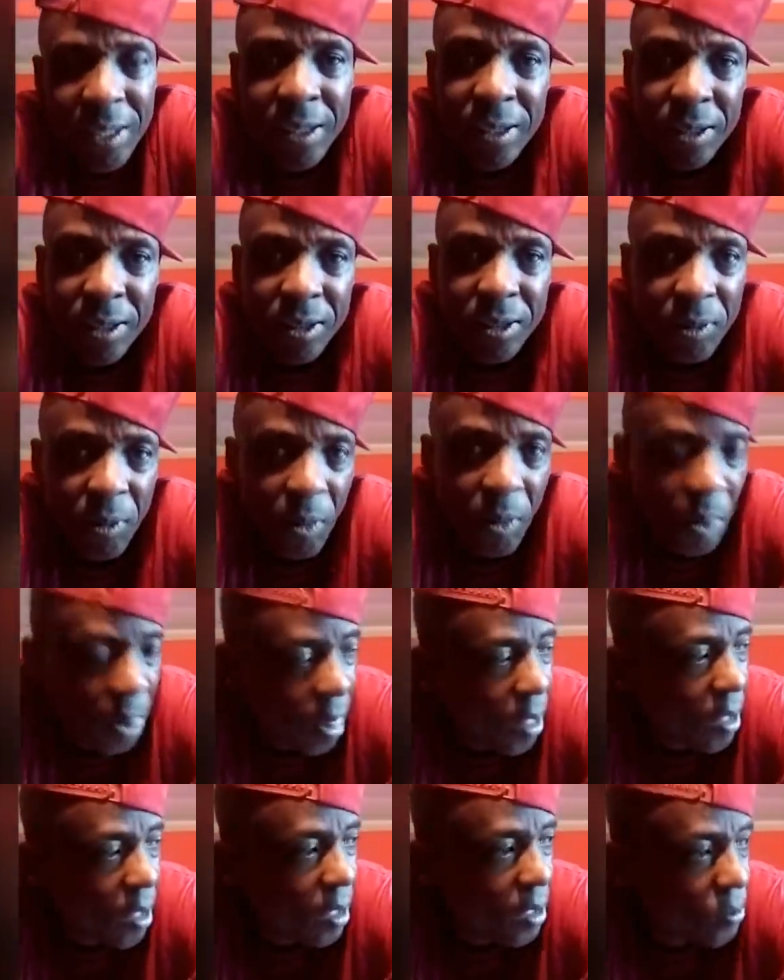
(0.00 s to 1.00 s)
Mm-hmm.
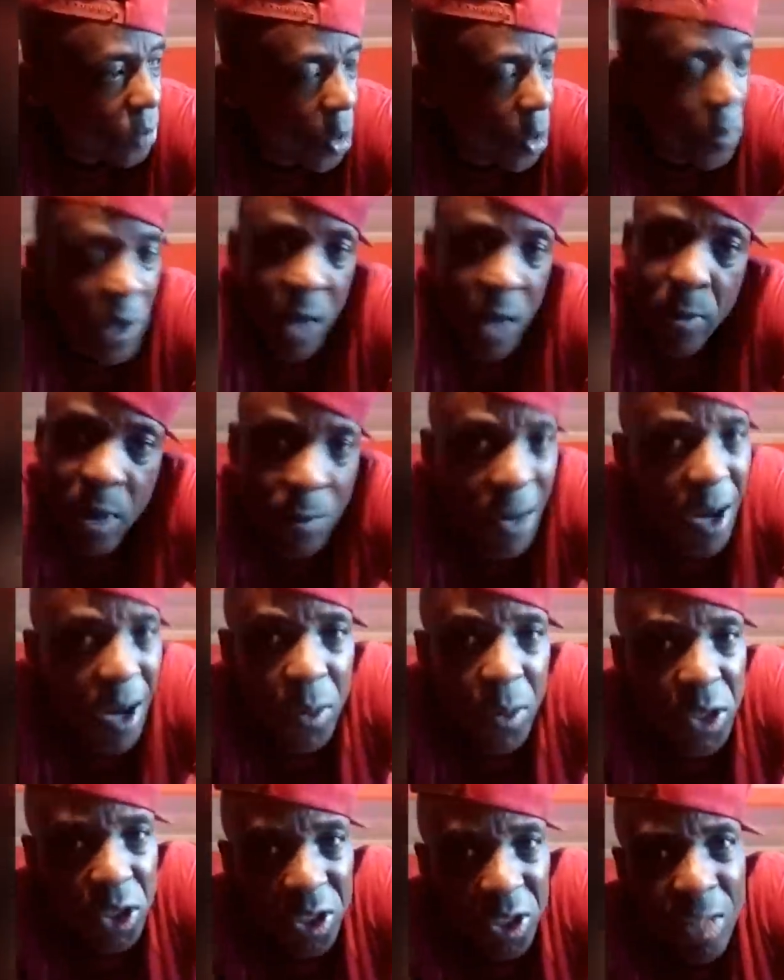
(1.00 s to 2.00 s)
But I remember I
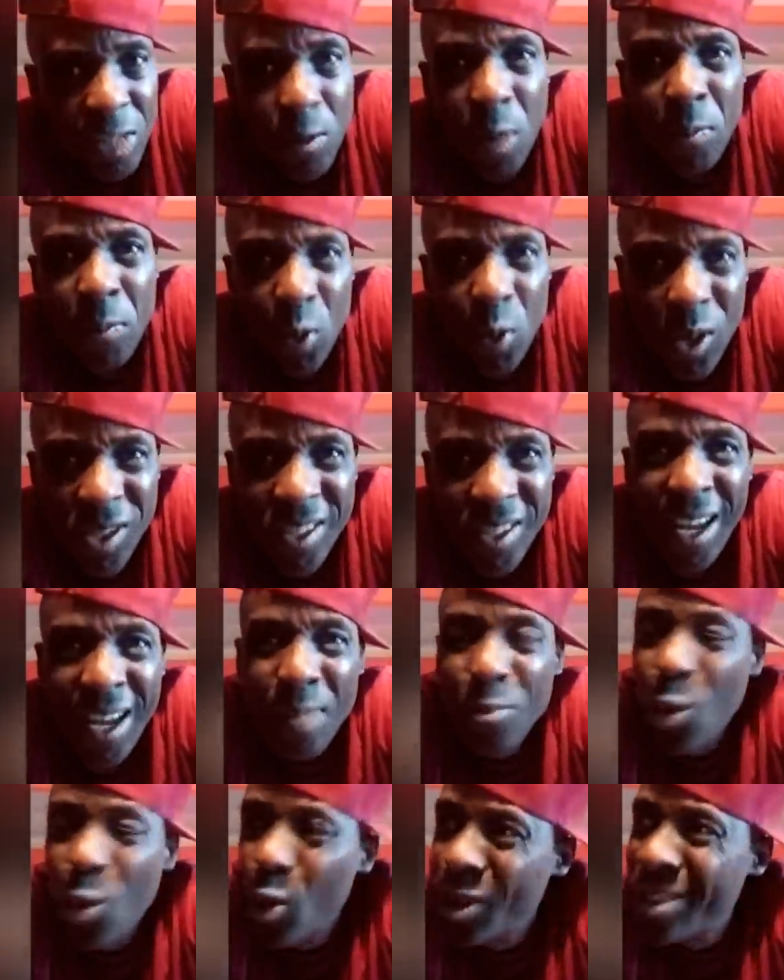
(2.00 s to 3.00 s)
wish here, but I know say
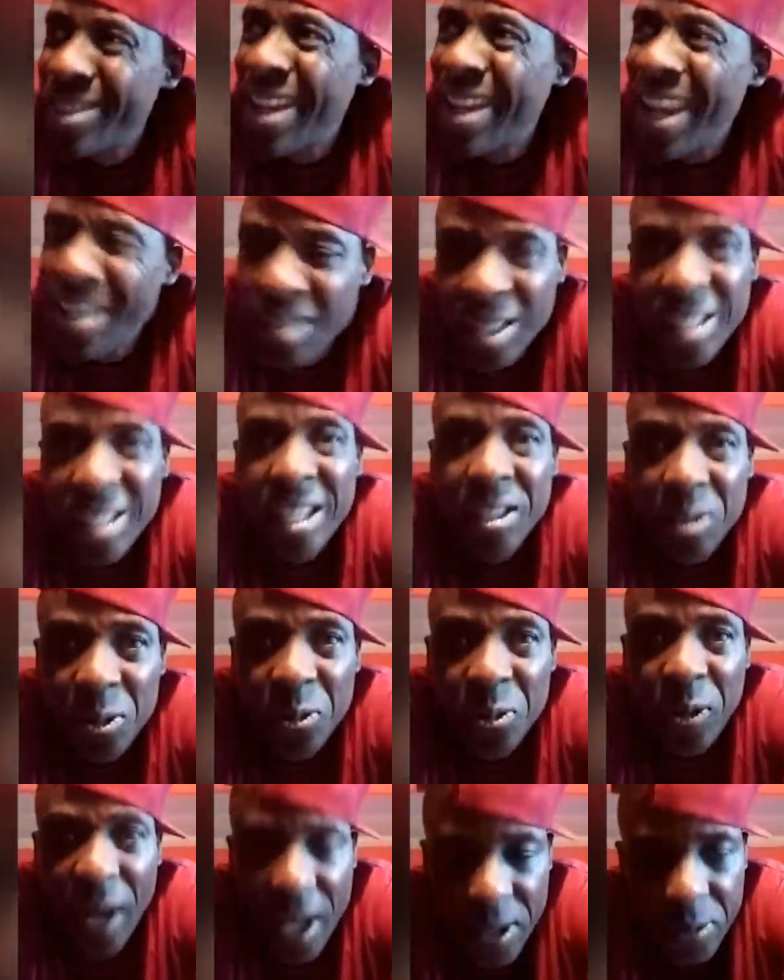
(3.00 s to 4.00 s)
I'm about 90,
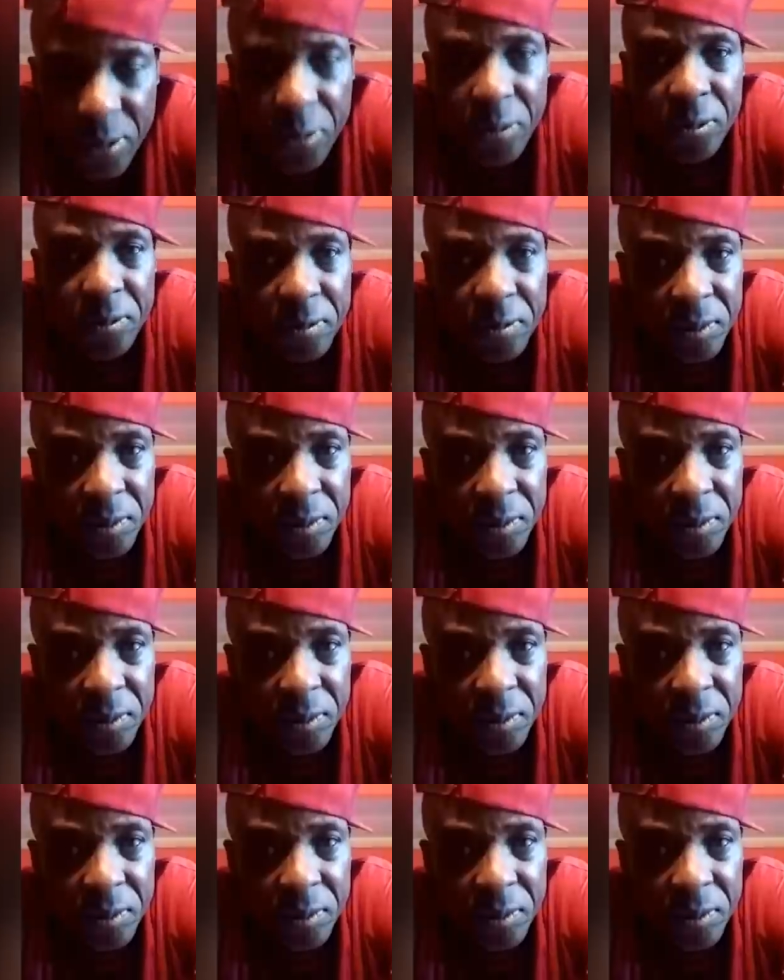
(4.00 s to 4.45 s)
85.